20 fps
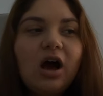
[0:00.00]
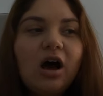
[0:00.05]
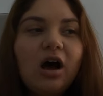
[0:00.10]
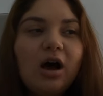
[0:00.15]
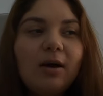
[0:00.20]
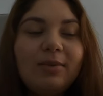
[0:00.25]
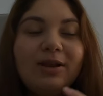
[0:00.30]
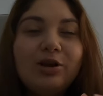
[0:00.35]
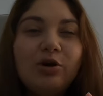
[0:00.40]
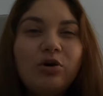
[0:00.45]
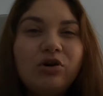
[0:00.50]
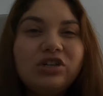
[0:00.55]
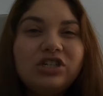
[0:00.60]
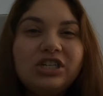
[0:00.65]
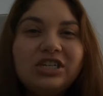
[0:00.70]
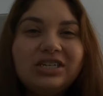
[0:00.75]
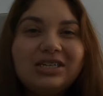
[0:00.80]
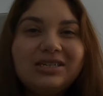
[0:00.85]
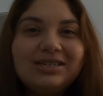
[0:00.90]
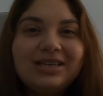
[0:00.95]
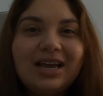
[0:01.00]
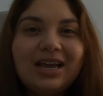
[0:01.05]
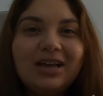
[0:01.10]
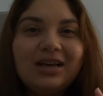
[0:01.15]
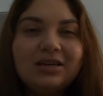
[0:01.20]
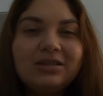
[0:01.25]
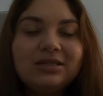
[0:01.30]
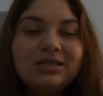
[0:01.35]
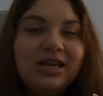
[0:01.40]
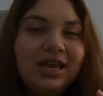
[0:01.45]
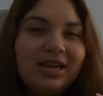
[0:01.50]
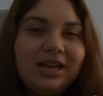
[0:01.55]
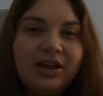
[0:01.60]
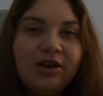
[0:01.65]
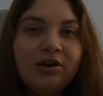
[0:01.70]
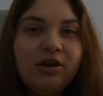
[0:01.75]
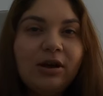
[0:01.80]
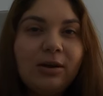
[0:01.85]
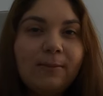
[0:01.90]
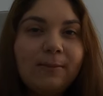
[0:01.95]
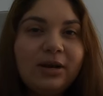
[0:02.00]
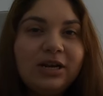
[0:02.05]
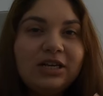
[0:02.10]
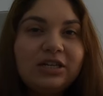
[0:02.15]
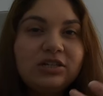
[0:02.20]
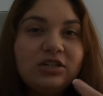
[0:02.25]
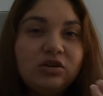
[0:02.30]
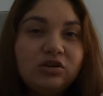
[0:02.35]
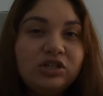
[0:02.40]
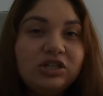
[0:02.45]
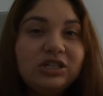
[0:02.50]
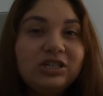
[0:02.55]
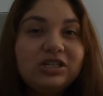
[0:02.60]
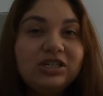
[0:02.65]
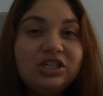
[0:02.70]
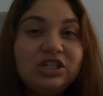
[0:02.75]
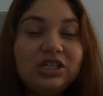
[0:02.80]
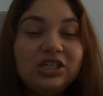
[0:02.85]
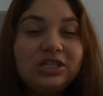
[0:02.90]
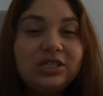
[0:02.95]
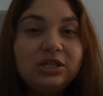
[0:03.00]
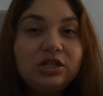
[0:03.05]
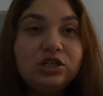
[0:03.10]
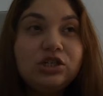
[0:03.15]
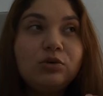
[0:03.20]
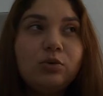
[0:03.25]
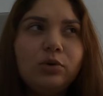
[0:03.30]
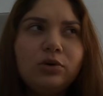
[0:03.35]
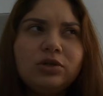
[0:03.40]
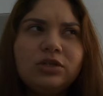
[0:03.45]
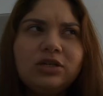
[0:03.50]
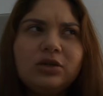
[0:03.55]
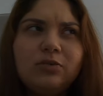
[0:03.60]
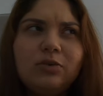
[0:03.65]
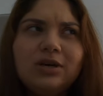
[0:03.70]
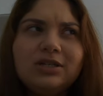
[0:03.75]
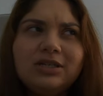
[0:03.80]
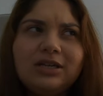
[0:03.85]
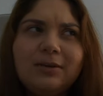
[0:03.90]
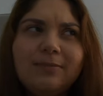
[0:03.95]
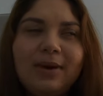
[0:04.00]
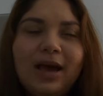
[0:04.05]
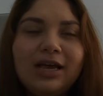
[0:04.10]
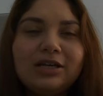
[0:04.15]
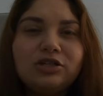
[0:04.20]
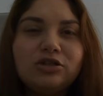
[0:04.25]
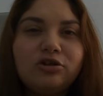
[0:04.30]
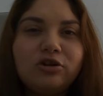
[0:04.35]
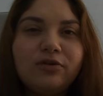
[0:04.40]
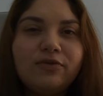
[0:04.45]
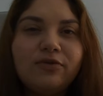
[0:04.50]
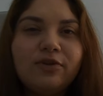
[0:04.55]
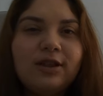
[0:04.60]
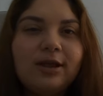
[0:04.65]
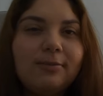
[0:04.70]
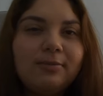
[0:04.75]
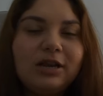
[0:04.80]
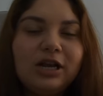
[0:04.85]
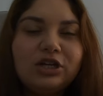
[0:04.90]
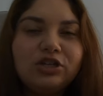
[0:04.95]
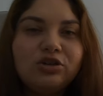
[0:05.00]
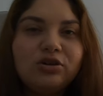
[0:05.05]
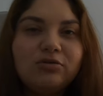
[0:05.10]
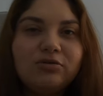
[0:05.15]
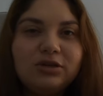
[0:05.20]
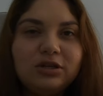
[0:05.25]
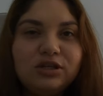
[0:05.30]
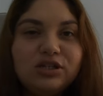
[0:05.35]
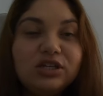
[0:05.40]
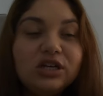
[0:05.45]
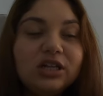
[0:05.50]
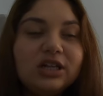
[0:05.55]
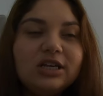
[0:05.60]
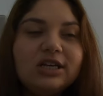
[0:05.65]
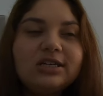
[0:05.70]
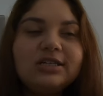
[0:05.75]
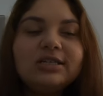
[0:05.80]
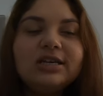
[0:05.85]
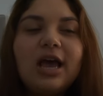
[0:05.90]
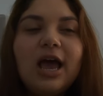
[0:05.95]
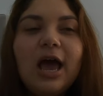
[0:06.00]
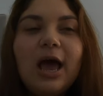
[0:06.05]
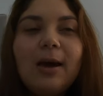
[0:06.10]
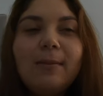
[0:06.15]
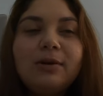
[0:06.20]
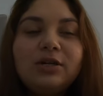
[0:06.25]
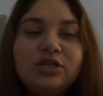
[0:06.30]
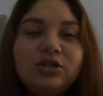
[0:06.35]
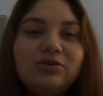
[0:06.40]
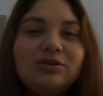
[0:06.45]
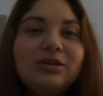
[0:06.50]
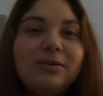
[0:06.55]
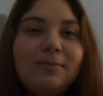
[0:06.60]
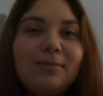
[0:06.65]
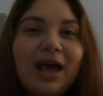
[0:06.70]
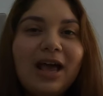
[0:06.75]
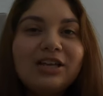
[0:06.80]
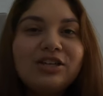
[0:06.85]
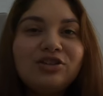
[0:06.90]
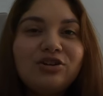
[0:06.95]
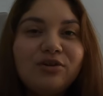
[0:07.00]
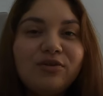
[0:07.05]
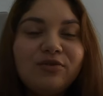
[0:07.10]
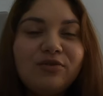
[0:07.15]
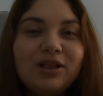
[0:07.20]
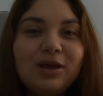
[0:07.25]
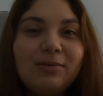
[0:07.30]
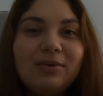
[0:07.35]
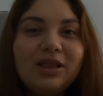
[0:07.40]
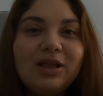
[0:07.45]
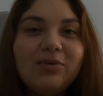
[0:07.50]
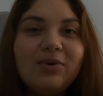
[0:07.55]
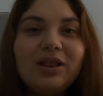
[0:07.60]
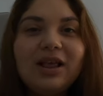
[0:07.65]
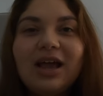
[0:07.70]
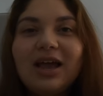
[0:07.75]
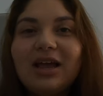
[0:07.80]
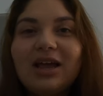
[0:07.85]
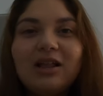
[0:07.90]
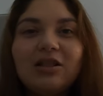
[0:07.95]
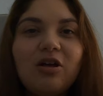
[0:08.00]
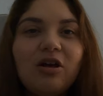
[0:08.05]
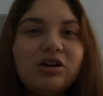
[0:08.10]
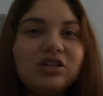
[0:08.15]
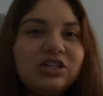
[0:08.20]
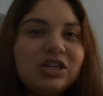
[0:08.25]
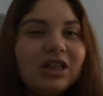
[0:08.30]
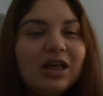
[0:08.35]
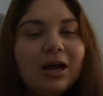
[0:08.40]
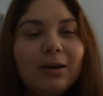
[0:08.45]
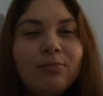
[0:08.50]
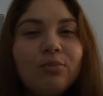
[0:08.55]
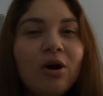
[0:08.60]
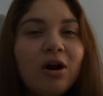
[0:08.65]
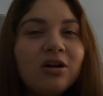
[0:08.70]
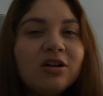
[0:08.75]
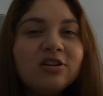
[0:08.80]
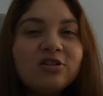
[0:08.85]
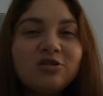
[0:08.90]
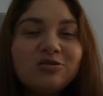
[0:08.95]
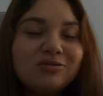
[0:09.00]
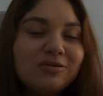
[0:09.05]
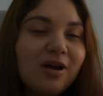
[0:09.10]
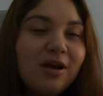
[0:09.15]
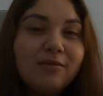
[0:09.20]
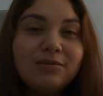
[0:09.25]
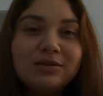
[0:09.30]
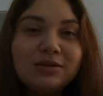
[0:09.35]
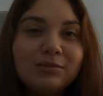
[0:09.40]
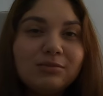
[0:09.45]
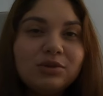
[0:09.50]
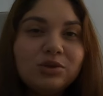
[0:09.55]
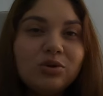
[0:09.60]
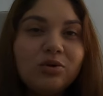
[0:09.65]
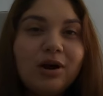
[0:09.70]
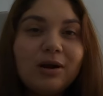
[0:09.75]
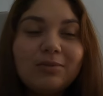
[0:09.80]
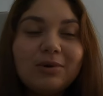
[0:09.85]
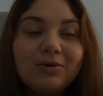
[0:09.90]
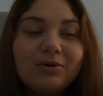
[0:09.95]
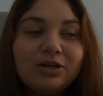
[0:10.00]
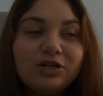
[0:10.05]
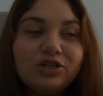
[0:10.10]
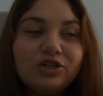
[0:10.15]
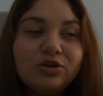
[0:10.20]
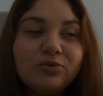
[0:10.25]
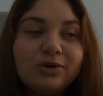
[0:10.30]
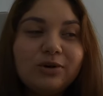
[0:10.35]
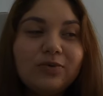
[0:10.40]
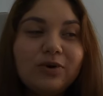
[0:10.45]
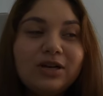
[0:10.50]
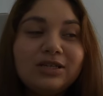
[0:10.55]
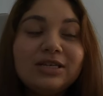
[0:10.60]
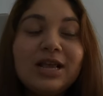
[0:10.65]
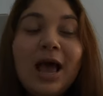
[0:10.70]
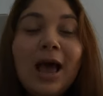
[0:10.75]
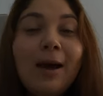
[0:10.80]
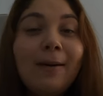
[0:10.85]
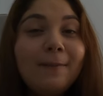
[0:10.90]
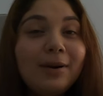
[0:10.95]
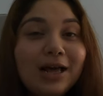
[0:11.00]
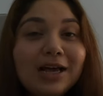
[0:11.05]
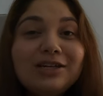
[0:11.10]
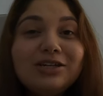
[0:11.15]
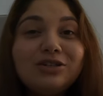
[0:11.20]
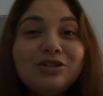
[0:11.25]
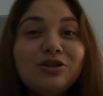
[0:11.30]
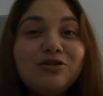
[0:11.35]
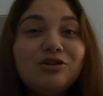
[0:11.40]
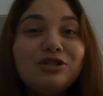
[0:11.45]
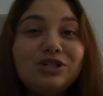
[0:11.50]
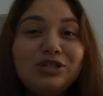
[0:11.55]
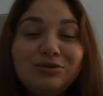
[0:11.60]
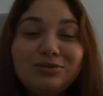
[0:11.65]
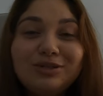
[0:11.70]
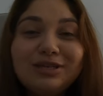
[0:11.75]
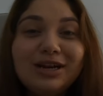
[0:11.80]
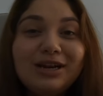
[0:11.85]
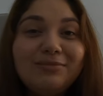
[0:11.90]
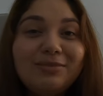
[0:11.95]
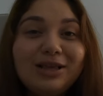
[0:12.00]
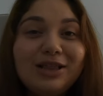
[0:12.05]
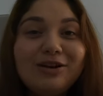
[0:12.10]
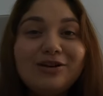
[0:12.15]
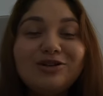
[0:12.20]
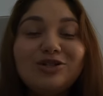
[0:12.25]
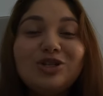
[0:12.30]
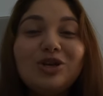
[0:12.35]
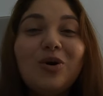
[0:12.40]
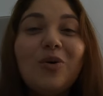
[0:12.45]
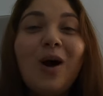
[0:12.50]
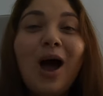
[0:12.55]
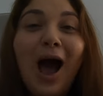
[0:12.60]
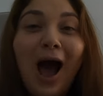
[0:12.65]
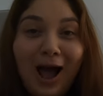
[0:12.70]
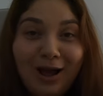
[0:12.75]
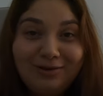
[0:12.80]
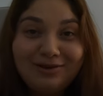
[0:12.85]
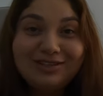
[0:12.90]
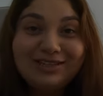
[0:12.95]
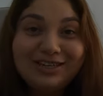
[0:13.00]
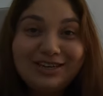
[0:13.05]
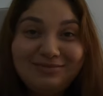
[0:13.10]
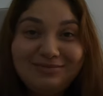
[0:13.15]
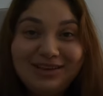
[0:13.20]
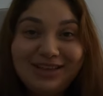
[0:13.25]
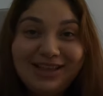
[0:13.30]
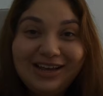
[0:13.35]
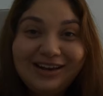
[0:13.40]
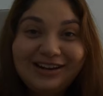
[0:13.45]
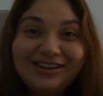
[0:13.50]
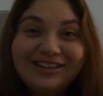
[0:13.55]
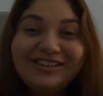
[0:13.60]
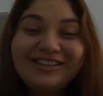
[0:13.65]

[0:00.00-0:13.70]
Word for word: Um, and Origin is like a skincare company, so she she's she, well she was an ambassador for them. I'm not sure if she still is, but she was ambassador for them, and they were like launching like a product of some sort. I'm not really sure what it was, but I just know she was gonna be there, so I was gonna be there.